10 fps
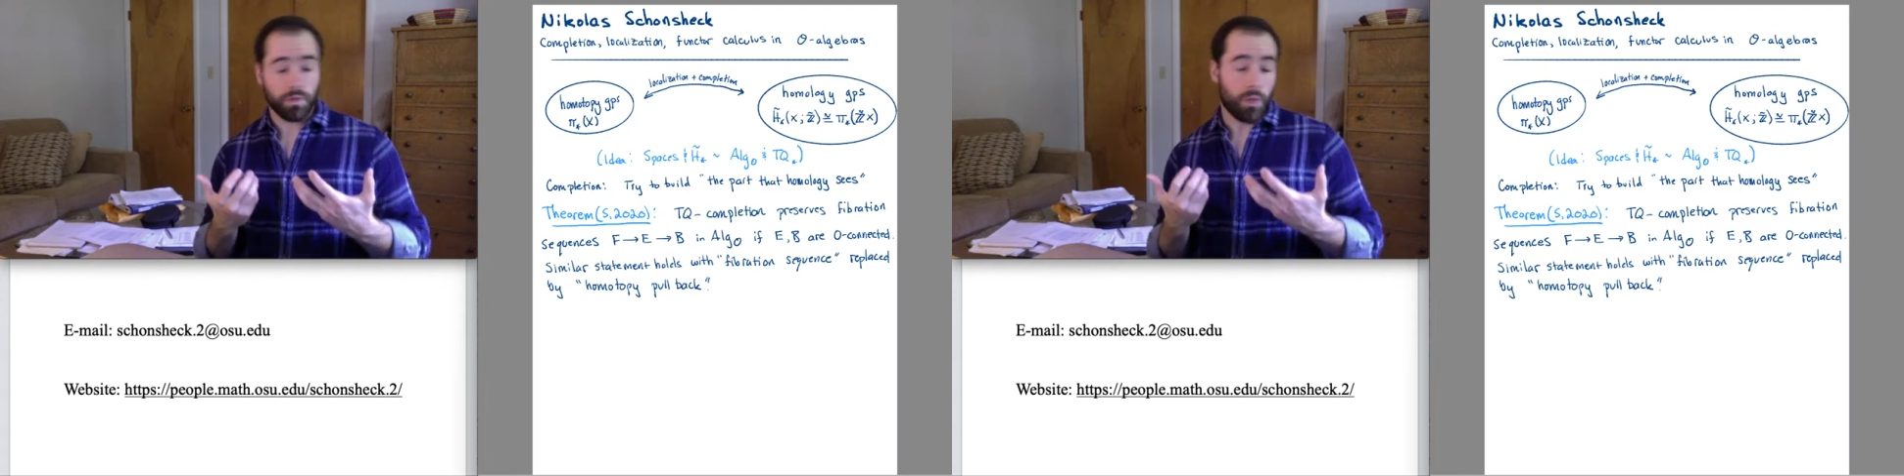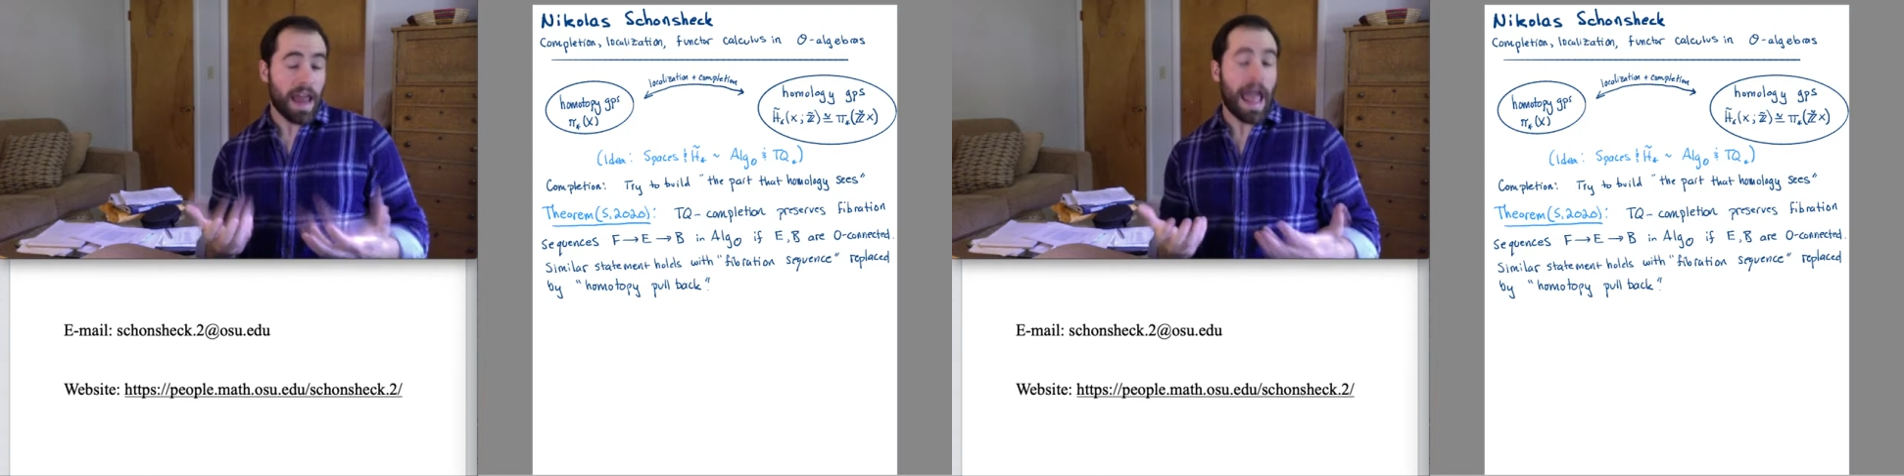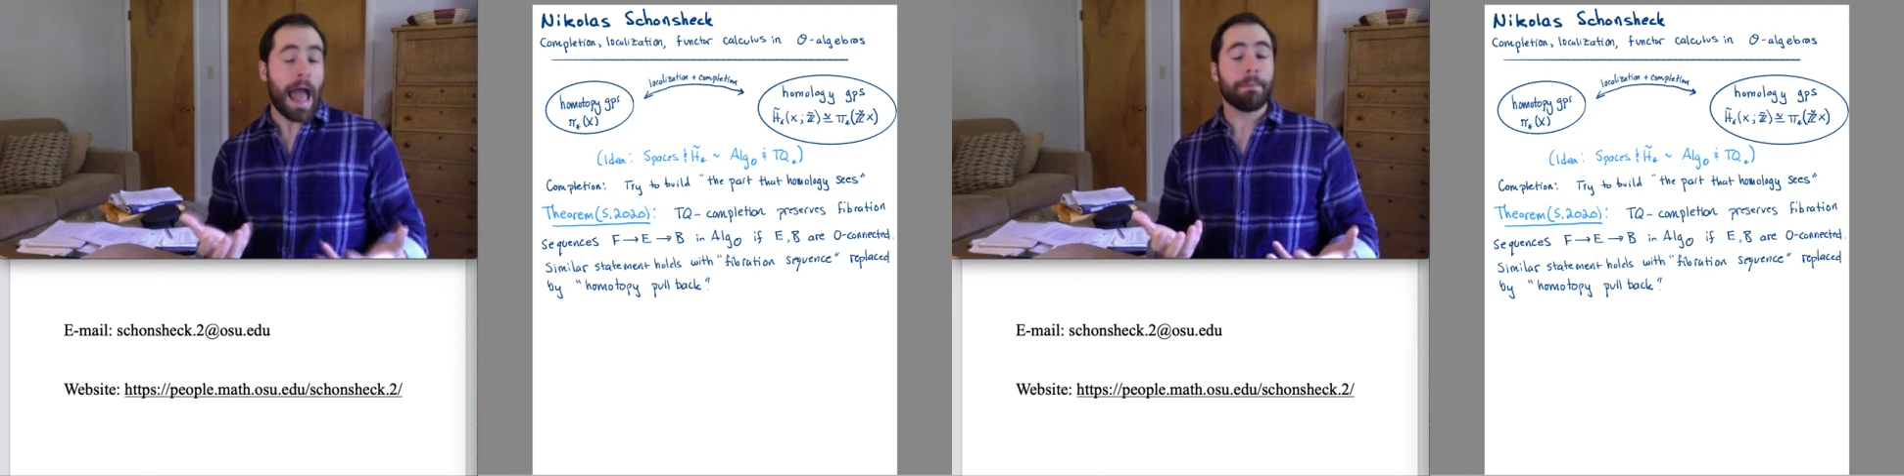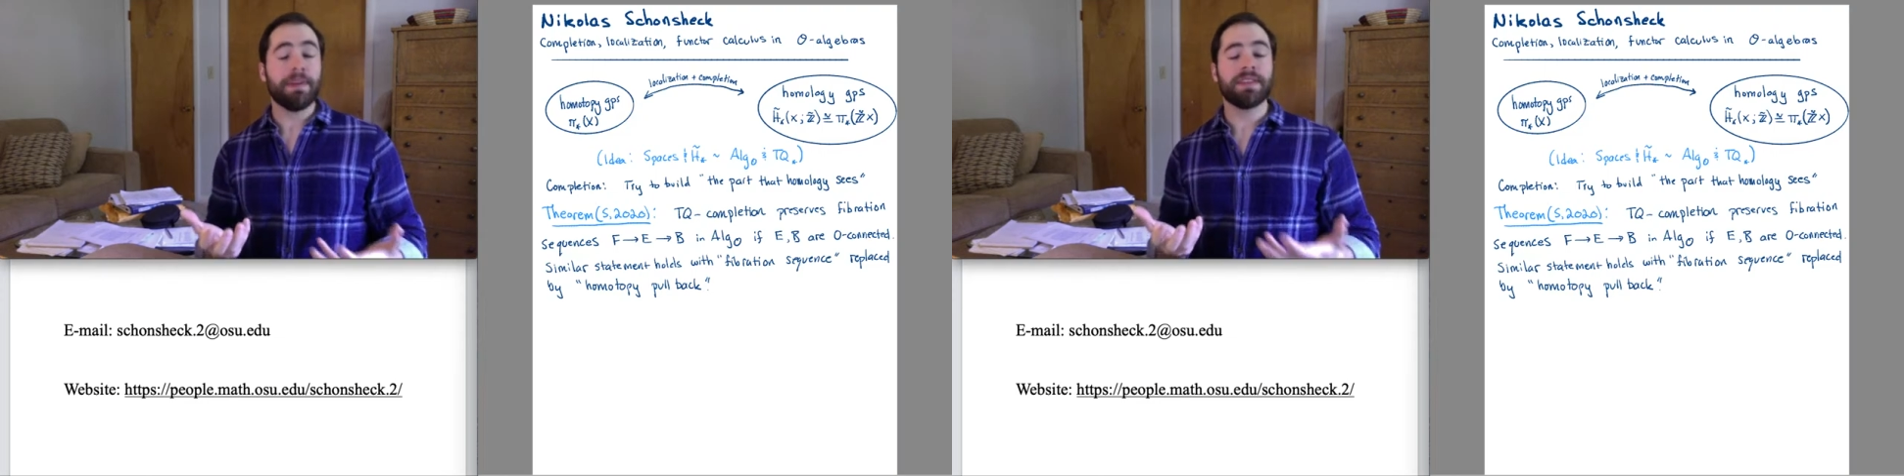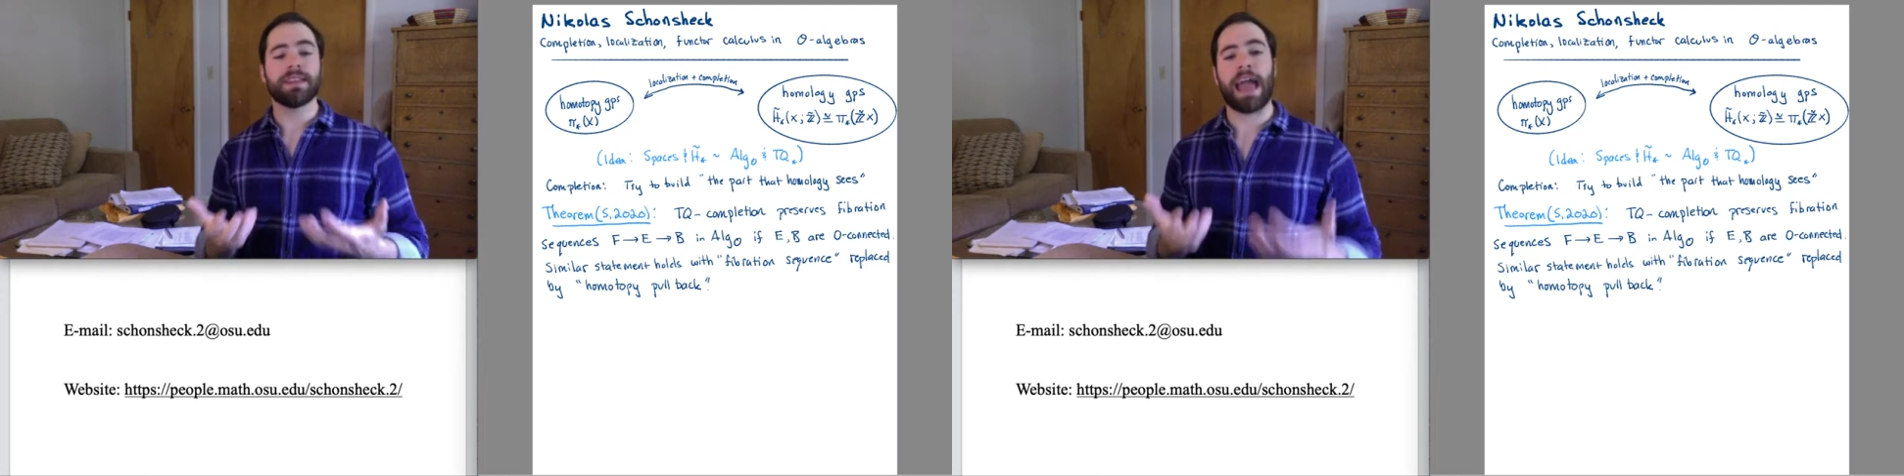what
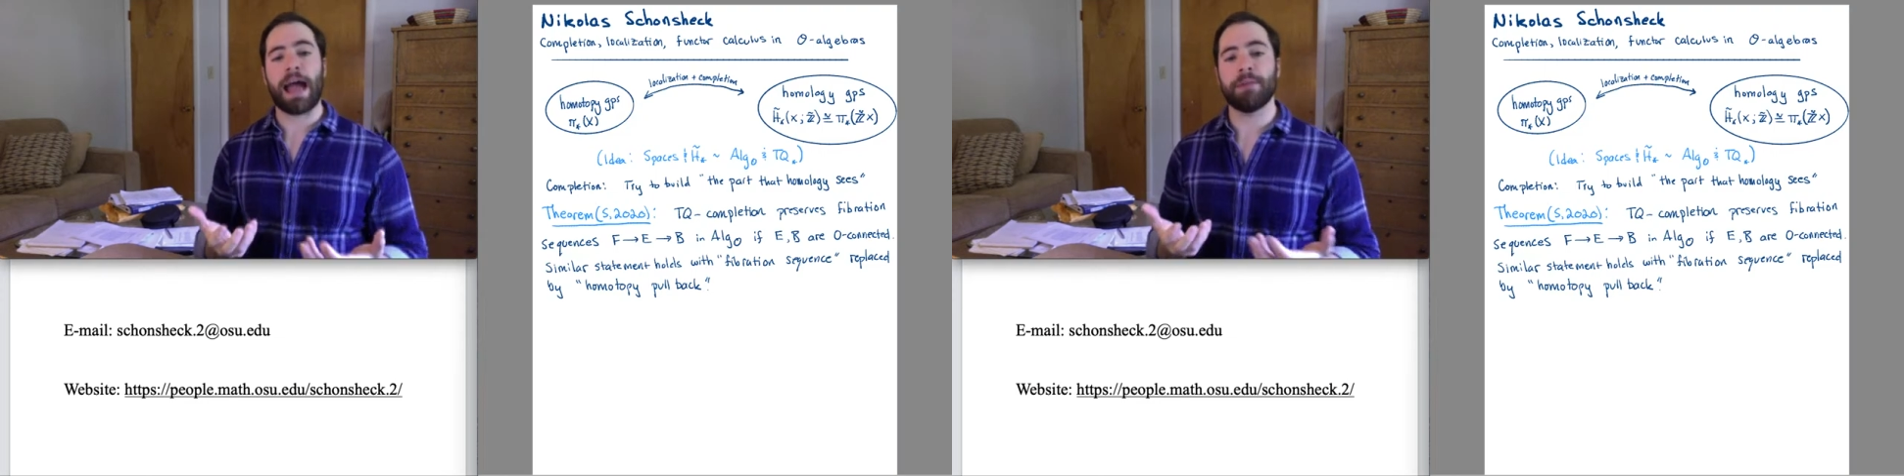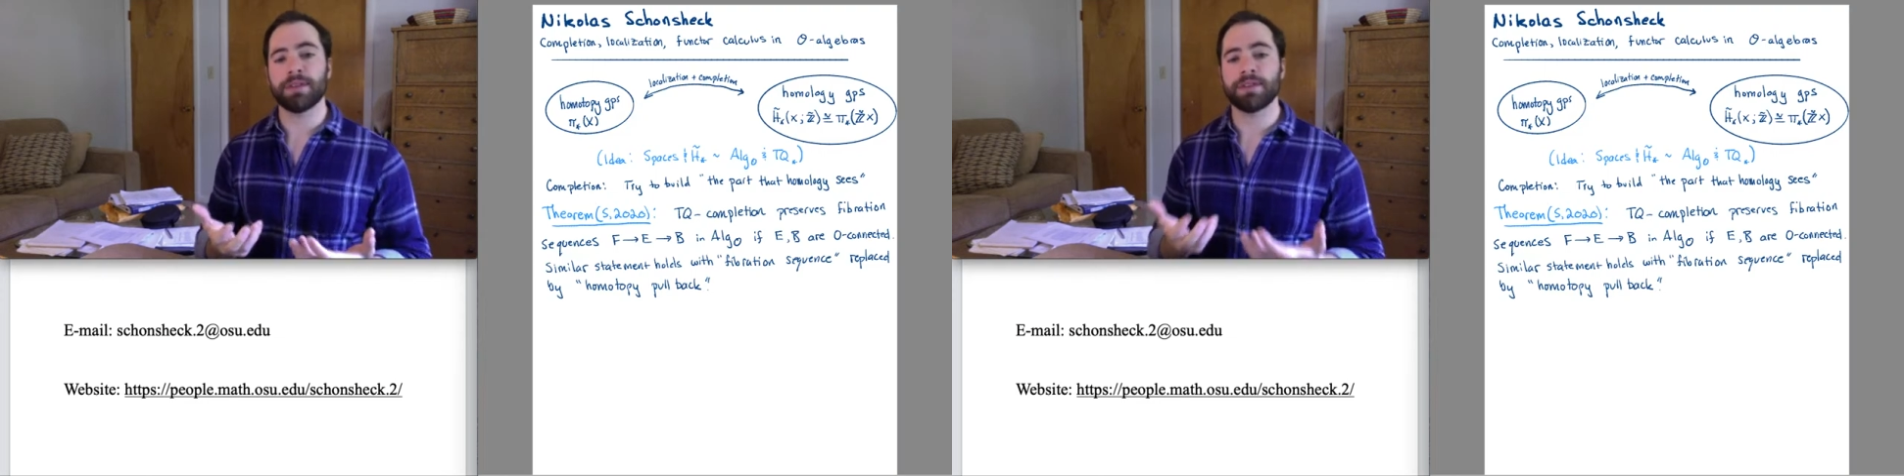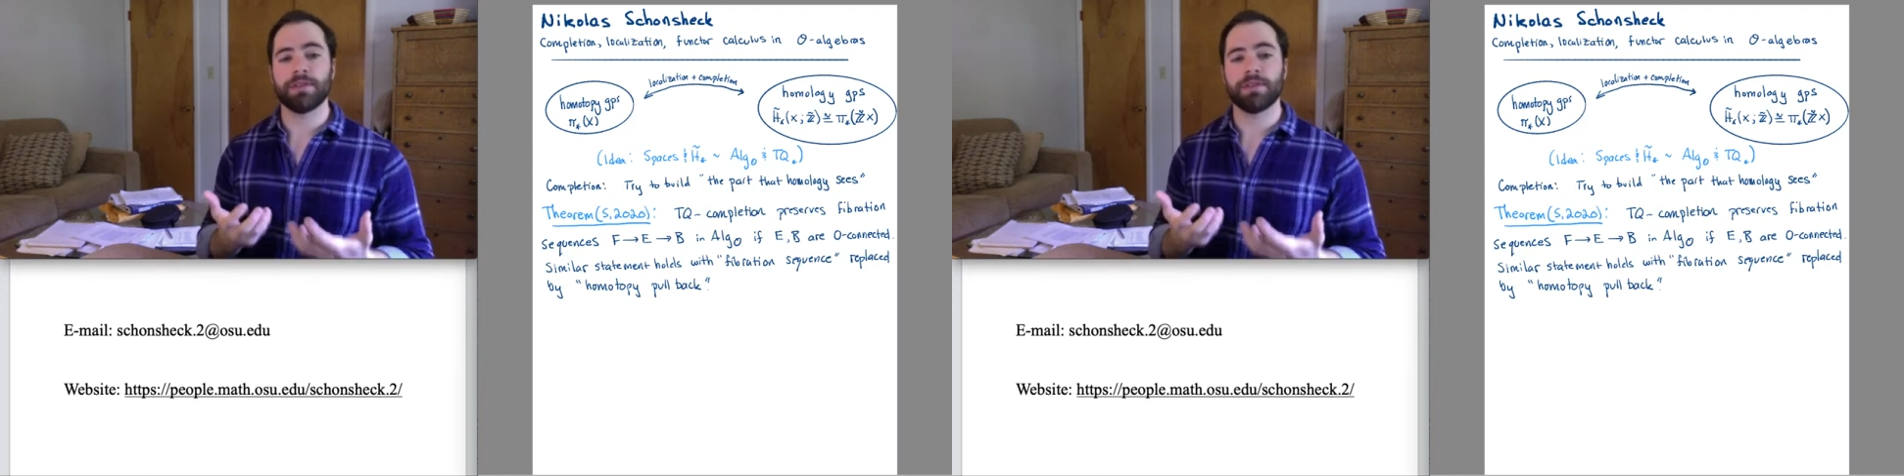happens in the absence